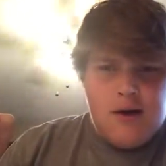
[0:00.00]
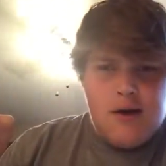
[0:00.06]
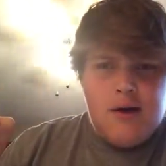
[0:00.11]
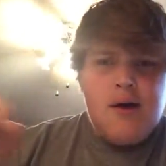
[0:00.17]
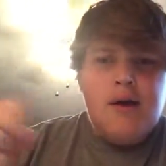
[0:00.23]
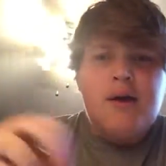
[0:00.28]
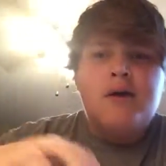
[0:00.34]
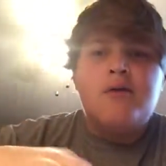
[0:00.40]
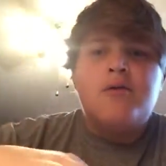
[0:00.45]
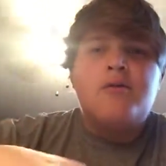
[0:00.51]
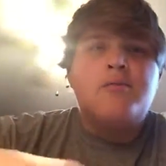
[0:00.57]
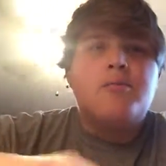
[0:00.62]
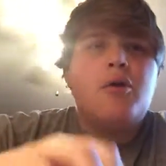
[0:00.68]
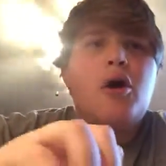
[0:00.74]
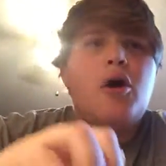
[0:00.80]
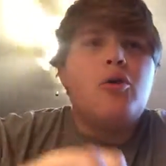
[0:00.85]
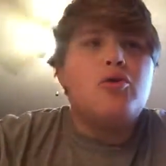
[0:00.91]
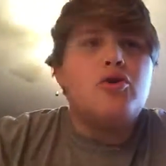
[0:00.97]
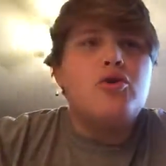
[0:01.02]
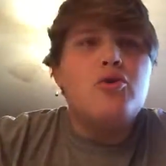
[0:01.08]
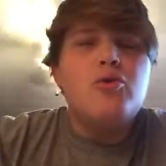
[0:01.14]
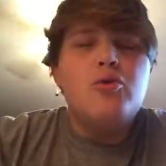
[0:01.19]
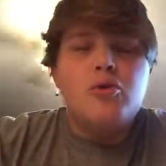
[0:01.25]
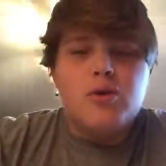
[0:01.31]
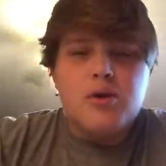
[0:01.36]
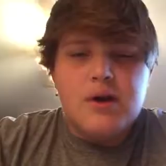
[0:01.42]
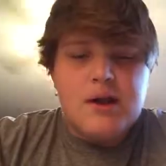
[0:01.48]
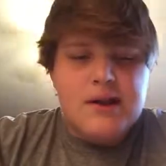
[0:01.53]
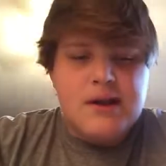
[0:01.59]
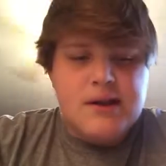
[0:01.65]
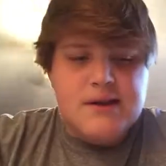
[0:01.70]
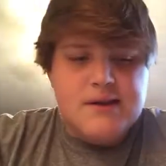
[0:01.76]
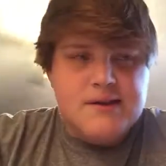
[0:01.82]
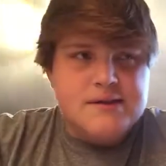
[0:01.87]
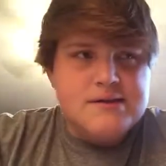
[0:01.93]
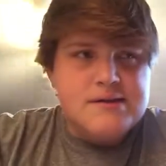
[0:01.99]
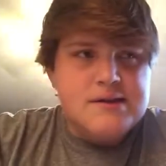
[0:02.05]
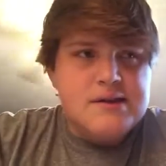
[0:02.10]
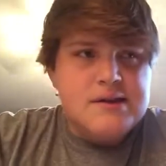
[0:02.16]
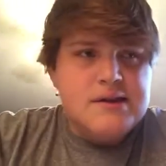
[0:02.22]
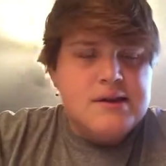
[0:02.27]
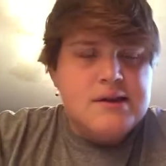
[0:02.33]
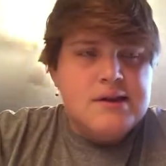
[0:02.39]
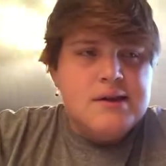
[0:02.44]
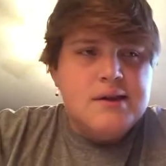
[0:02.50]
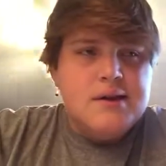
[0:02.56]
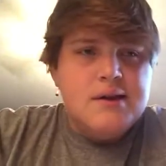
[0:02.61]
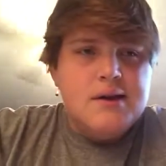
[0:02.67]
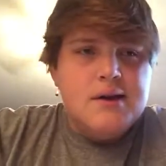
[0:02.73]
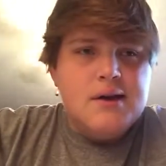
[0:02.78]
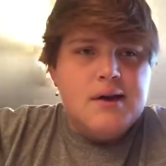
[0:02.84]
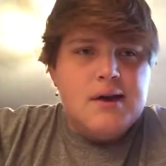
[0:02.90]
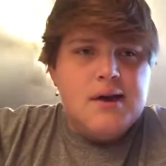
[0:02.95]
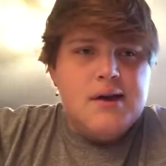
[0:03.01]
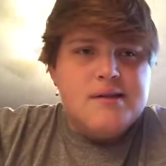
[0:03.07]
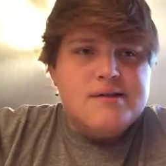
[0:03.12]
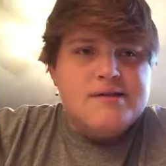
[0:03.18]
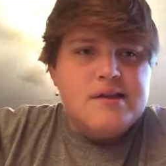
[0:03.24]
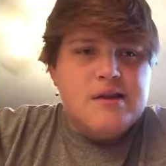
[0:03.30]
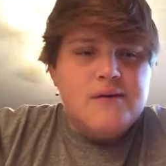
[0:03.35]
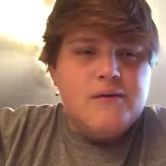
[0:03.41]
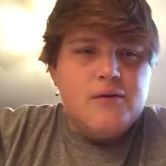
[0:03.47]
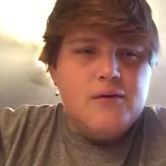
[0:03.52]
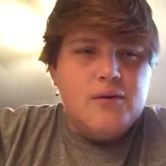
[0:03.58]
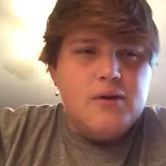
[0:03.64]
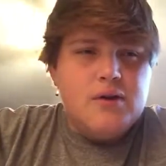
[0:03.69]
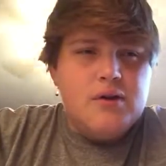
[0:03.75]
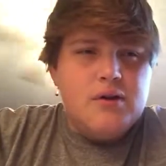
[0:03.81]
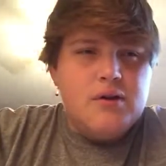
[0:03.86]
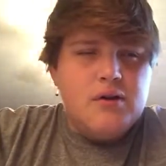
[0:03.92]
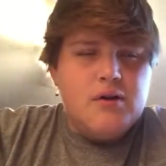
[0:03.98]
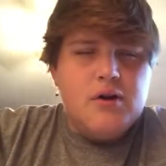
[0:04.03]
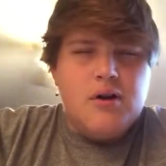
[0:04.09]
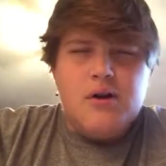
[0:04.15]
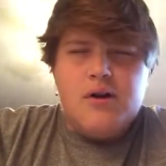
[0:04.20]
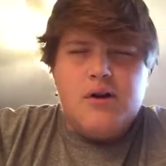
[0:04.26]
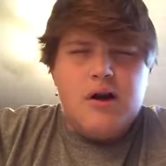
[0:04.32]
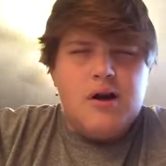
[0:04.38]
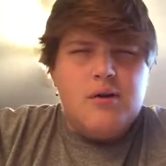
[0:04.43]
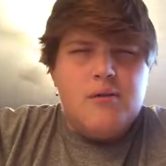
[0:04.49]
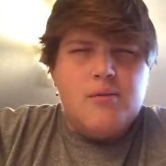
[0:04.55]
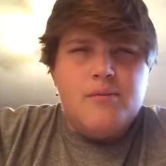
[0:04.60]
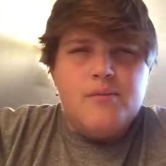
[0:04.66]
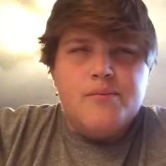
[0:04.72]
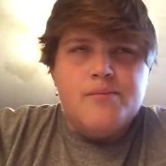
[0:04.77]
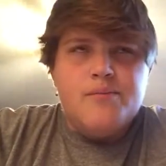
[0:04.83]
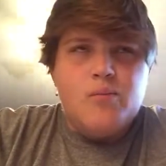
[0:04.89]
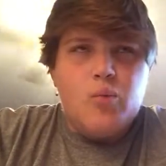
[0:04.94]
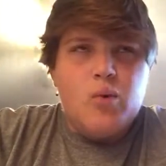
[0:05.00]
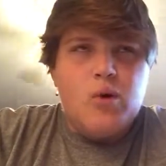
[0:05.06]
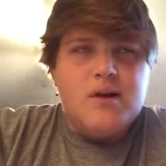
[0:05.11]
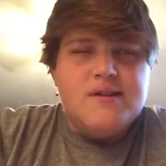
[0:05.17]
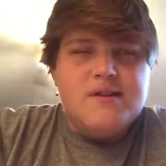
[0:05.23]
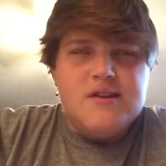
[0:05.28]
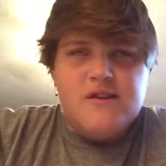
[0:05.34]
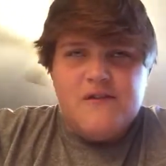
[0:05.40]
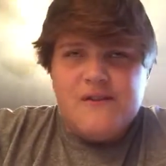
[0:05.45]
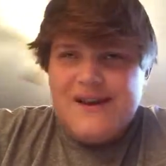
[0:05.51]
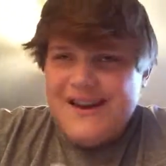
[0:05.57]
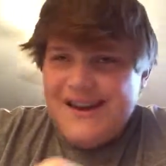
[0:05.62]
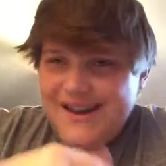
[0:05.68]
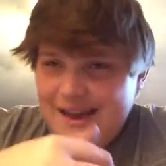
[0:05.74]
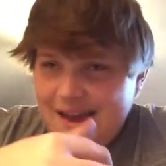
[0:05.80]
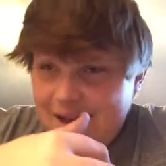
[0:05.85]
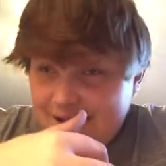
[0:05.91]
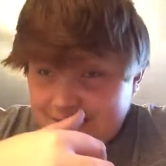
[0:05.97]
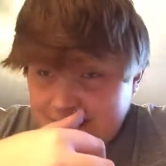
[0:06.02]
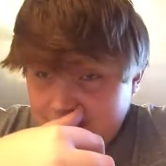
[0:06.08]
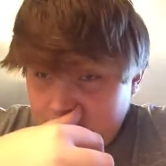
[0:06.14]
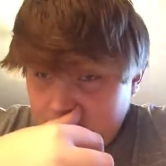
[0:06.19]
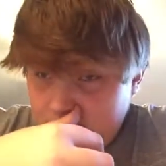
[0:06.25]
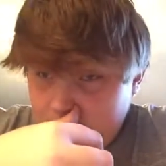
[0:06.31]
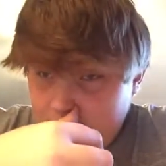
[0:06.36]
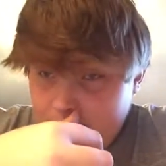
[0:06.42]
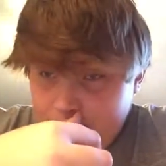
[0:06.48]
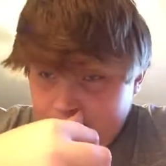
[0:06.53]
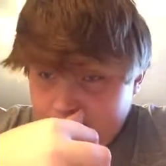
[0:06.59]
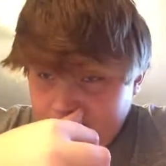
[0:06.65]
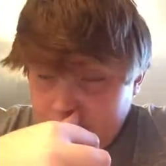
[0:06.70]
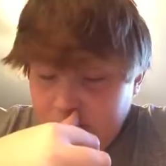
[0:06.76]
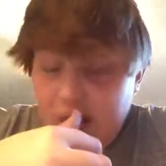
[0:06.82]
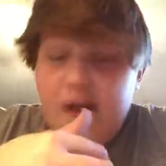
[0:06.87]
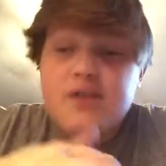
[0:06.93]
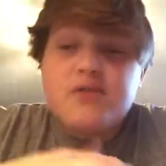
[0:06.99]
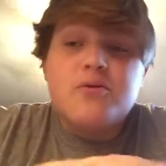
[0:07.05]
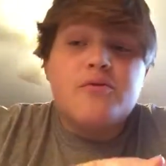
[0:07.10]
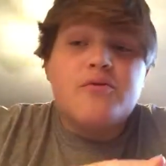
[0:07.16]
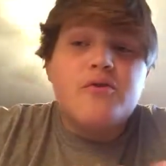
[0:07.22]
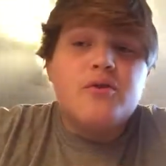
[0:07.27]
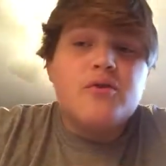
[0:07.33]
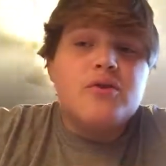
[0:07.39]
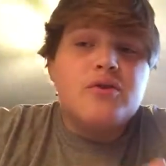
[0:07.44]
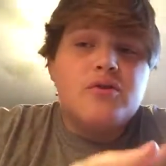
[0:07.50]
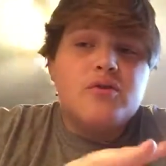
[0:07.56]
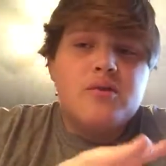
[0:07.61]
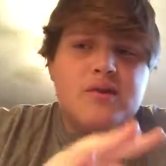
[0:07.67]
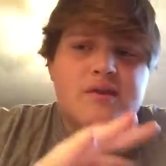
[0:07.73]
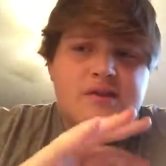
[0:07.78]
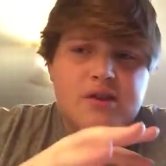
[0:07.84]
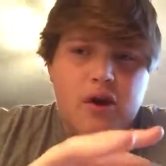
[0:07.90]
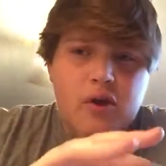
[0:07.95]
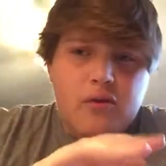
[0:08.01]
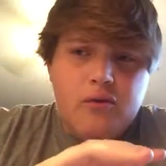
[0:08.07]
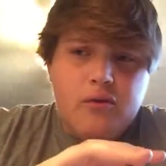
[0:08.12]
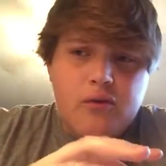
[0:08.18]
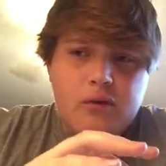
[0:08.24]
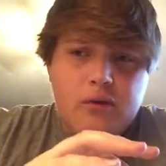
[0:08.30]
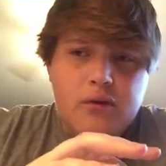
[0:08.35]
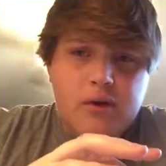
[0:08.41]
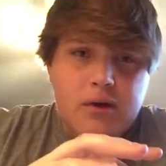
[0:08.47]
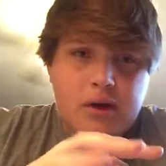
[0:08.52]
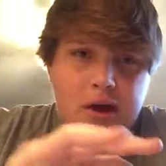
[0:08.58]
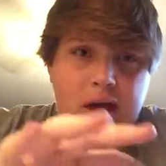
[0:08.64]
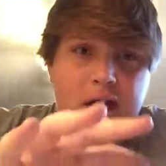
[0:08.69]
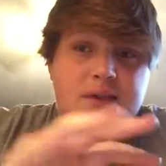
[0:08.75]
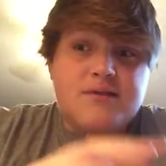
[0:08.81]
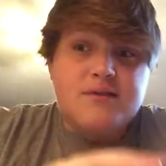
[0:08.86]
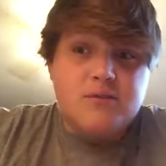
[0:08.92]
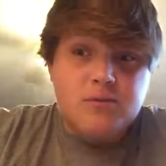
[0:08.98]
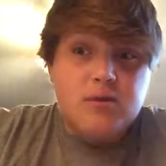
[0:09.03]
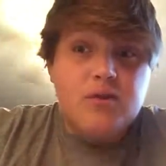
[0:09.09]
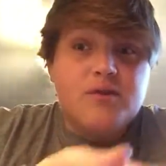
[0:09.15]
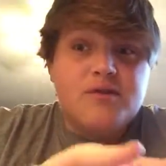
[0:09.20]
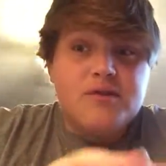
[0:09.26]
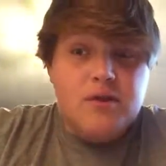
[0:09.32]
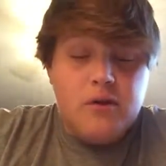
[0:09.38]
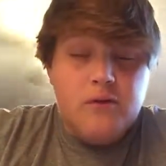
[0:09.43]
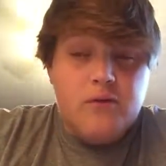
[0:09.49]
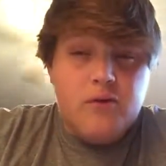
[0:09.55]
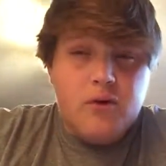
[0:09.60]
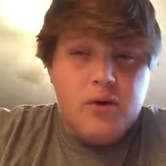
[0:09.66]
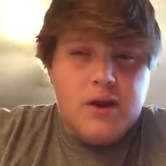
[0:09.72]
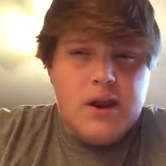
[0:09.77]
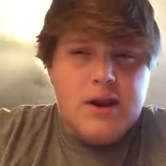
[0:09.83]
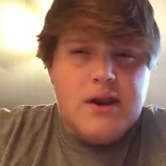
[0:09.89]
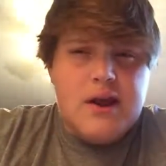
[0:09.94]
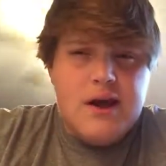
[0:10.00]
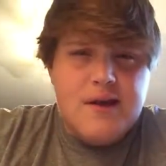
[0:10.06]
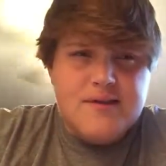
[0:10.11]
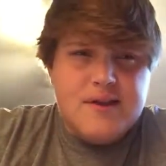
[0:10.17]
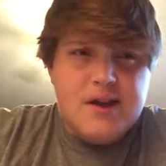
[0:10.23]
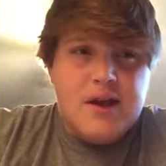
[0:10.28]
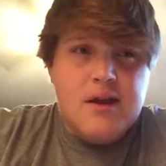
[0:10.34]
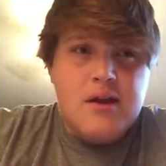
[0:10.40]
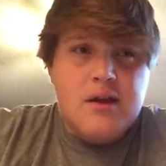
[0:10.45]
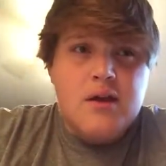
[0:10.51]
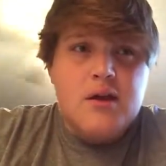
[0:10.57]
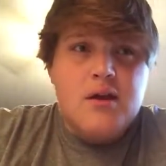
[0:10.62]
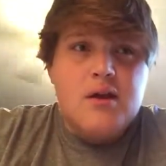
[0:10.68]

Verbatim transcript: Uh, Paul Ricoeur, in his uh, selfhood or uh, one self as another, does refer to this self as a real selfhood and as a